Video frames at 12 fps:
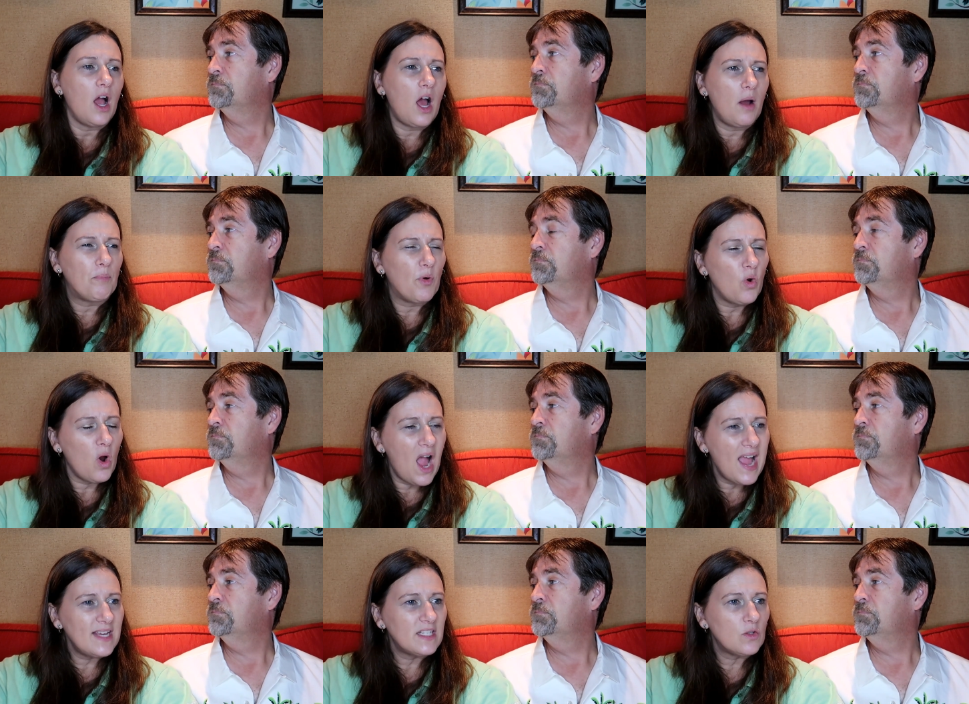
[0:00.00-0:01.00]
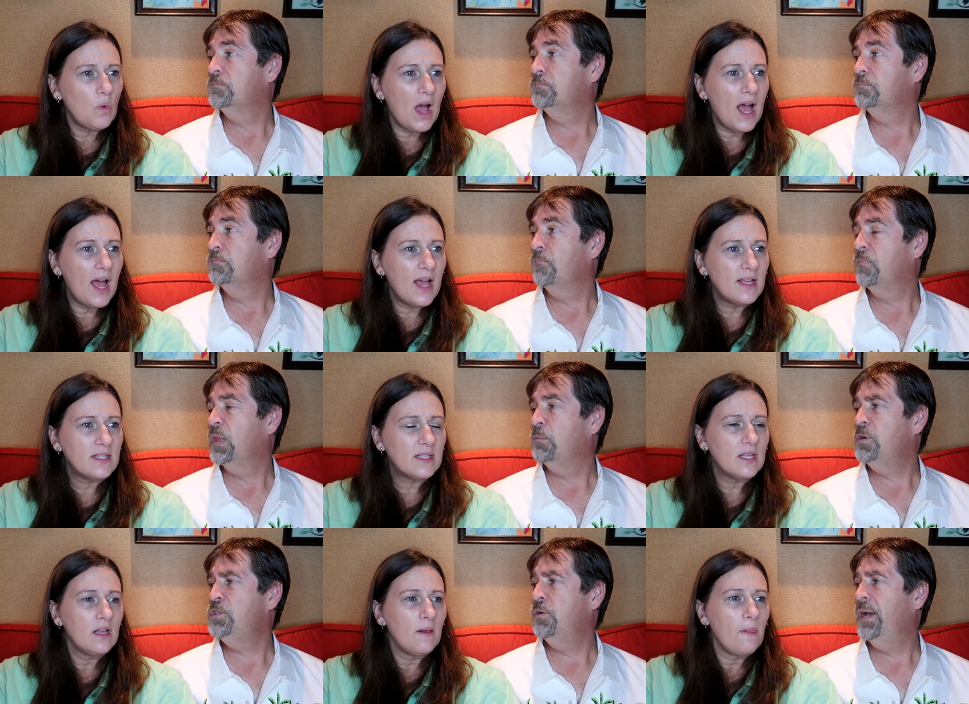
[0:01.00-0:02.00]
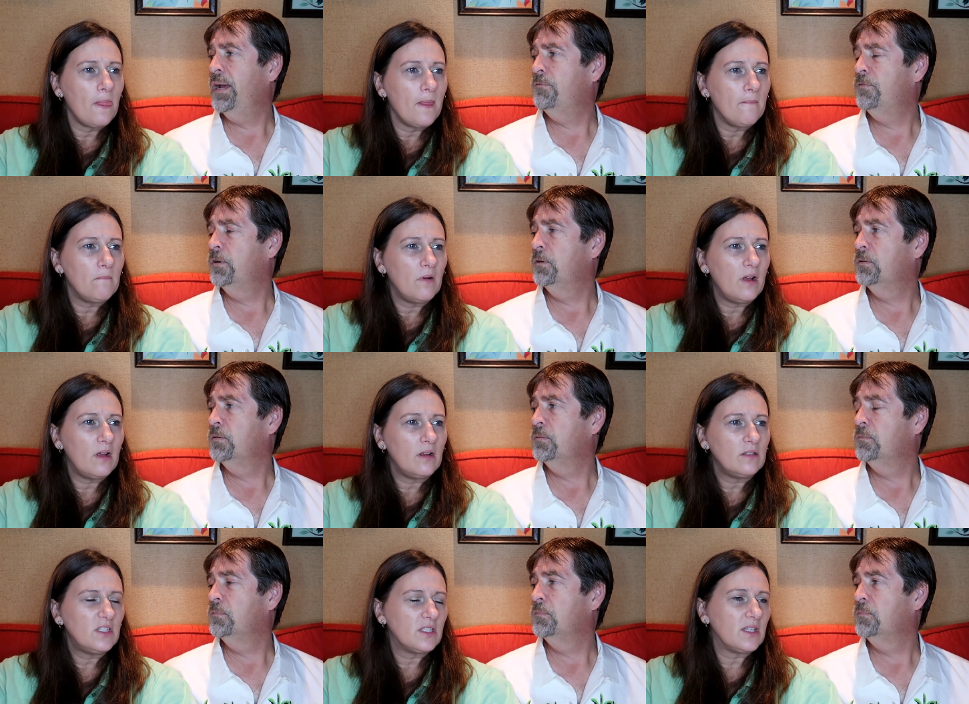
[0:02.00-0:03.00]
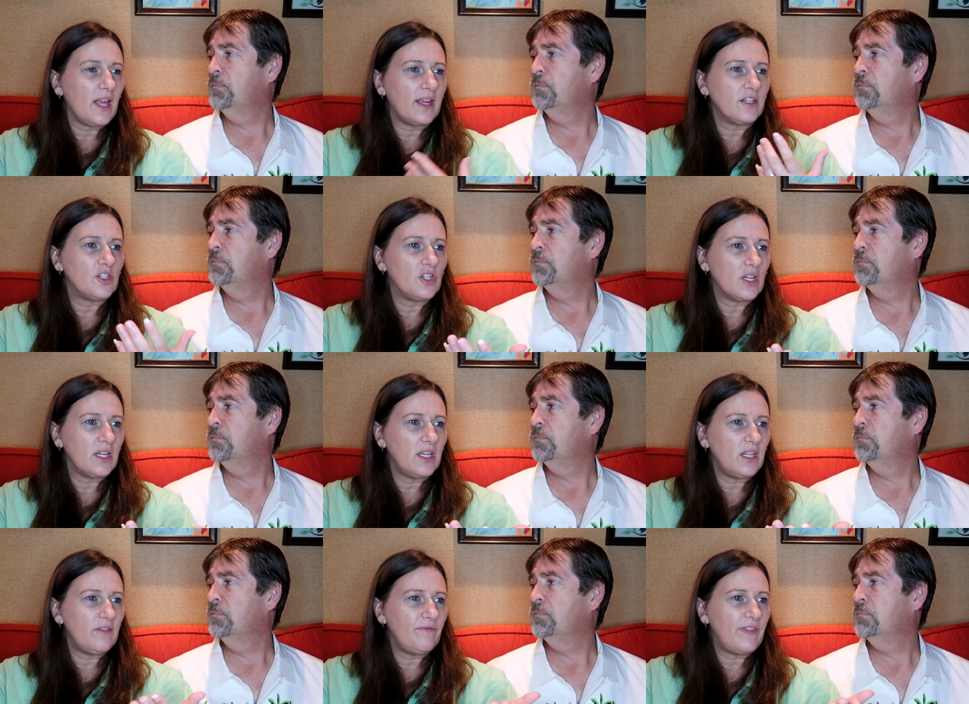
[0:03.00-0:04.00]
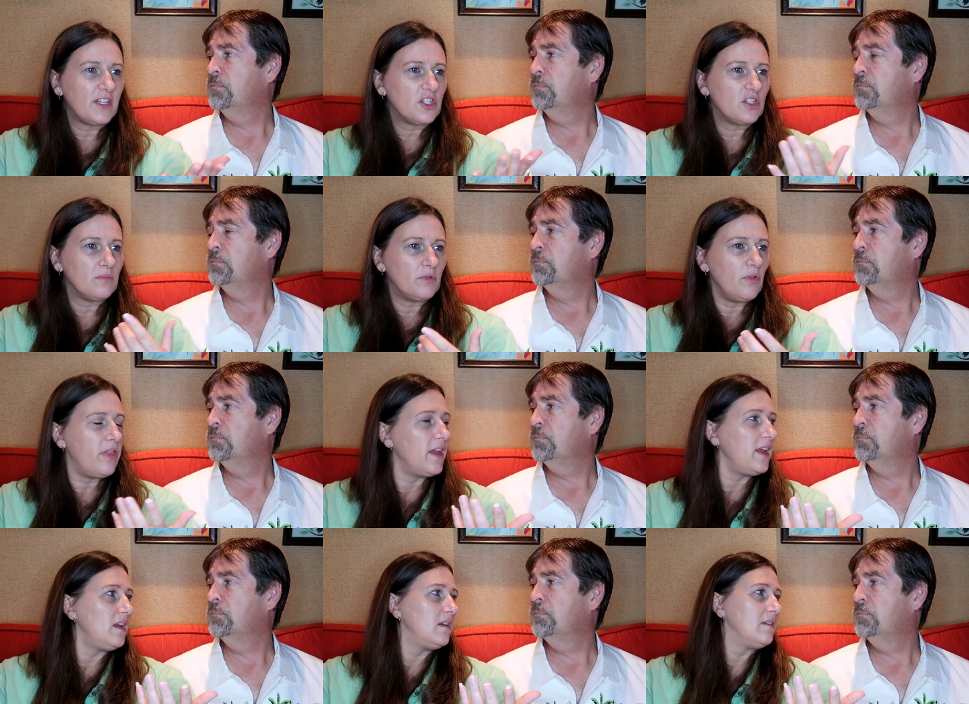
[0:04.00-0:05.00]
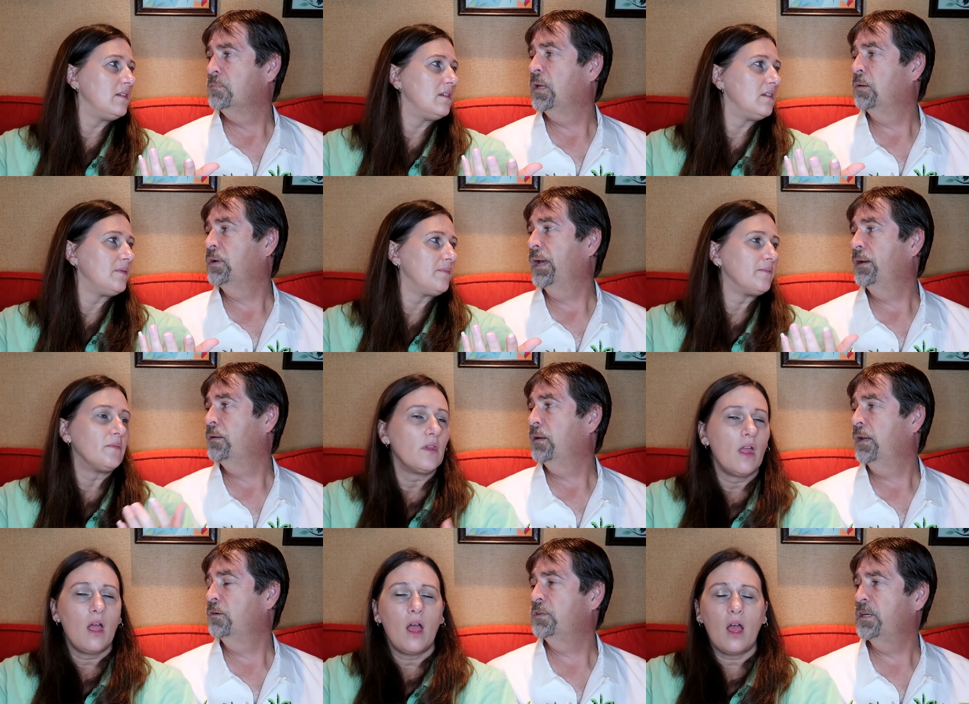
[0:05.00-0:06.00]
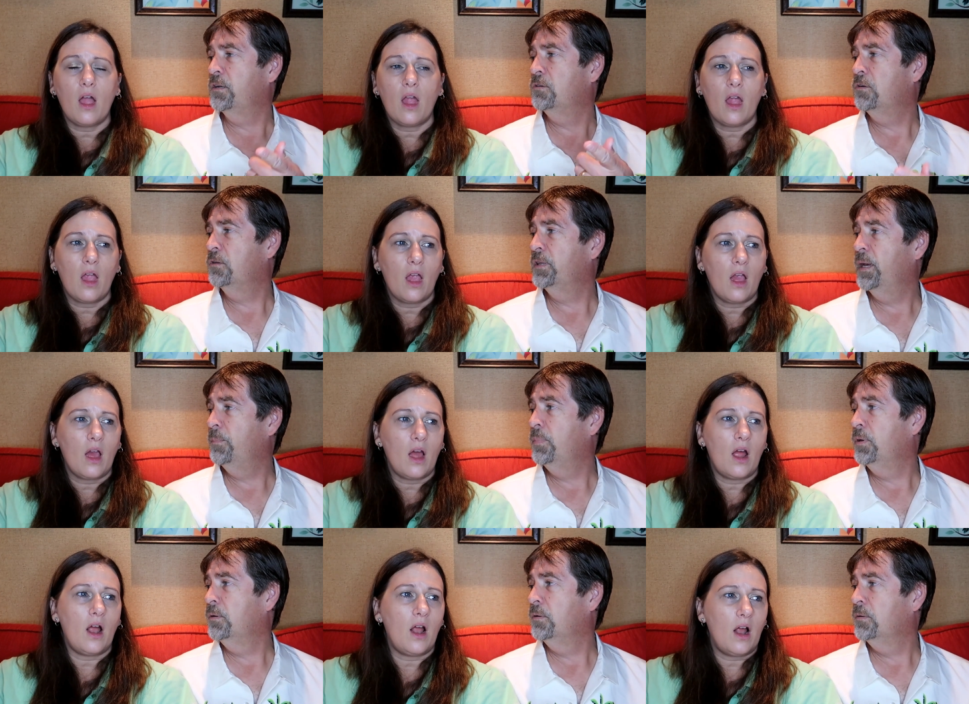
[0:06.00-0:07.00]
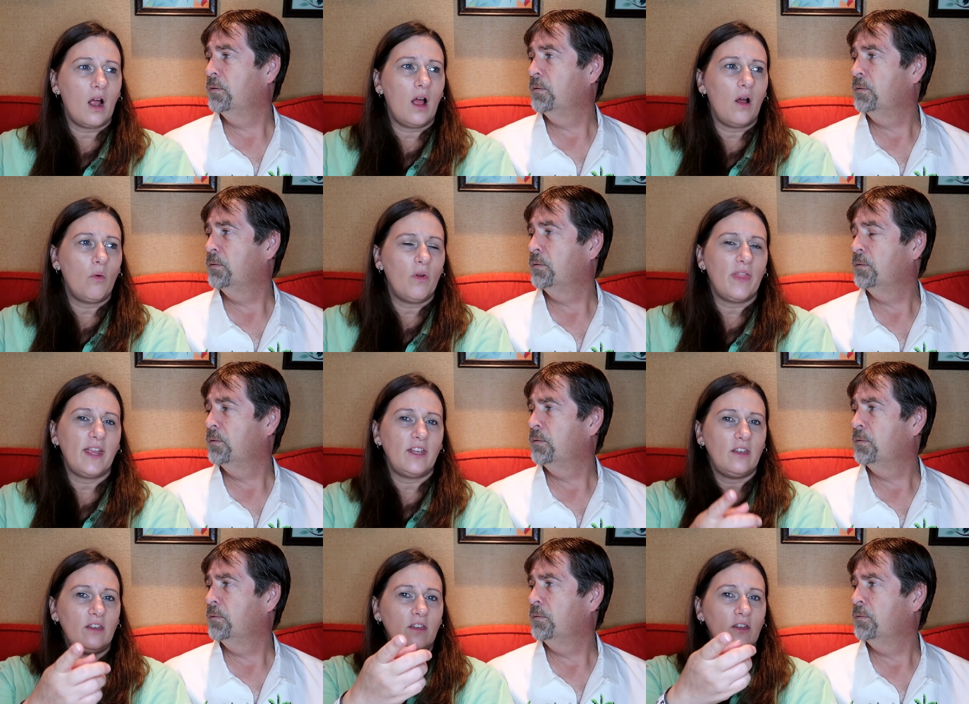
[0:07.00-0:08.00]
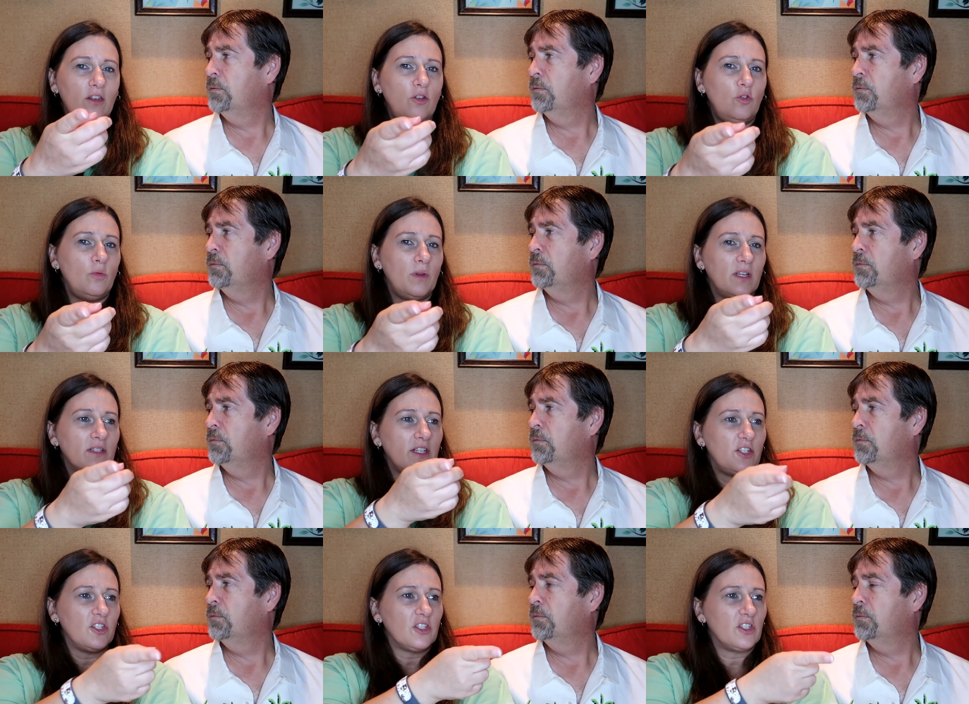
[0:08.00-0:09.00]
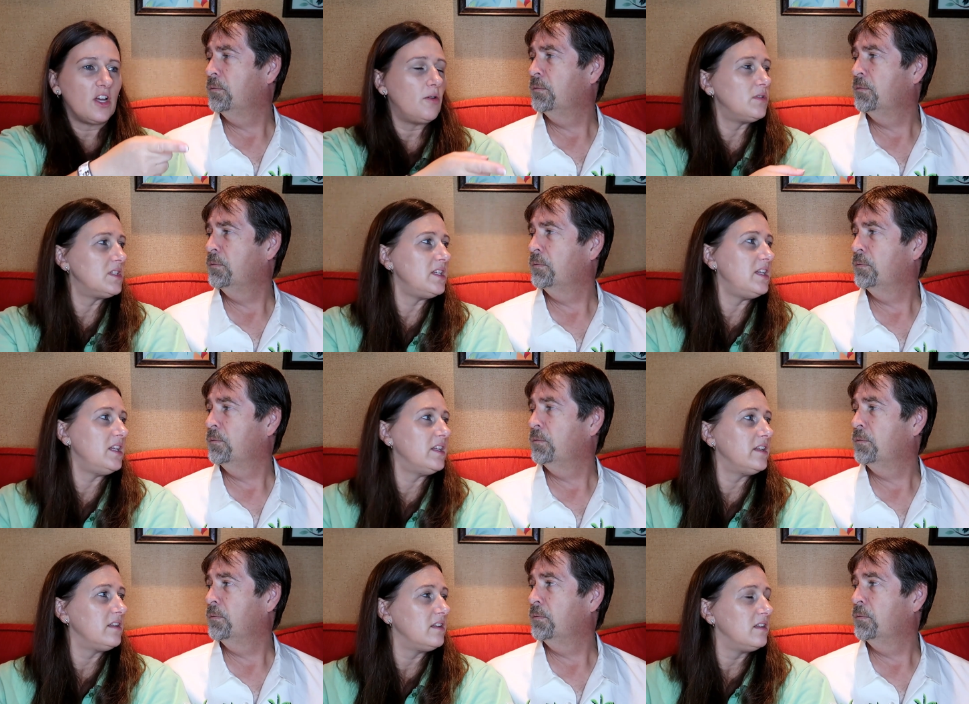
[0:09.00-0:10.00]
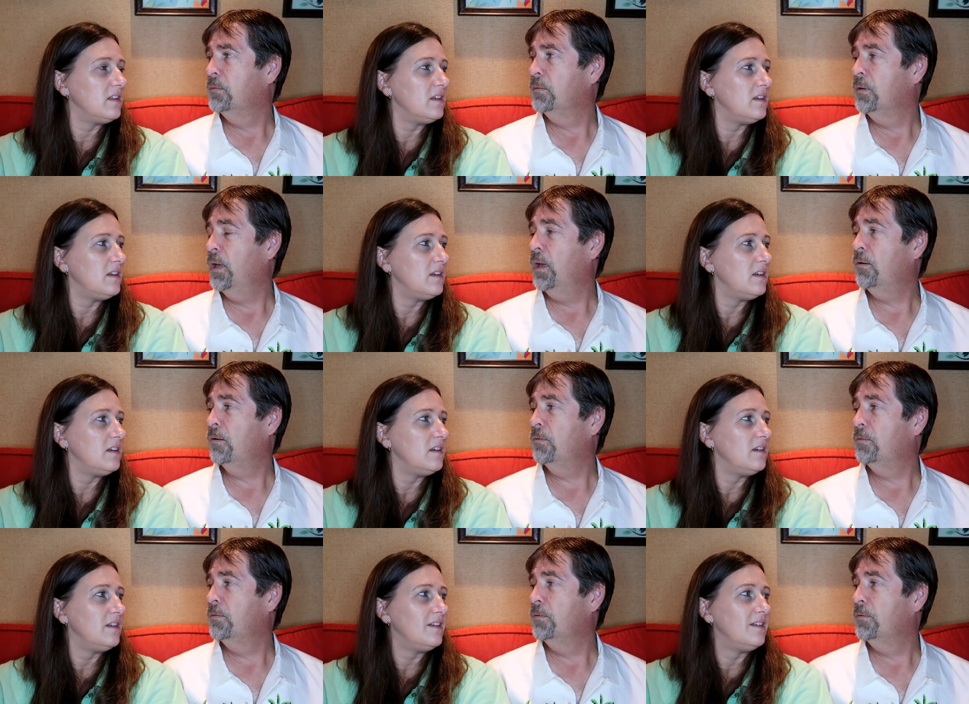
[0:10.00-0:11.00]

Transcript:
Speaker 1: Uh, Price-wise. What'd you have? Just like a chicken and vegetable thing.
Speaker 2: Okay. I don't think you told them.
Speaker 1: Well, they knew because they just saw us eating it.
Speaker 2: Oh.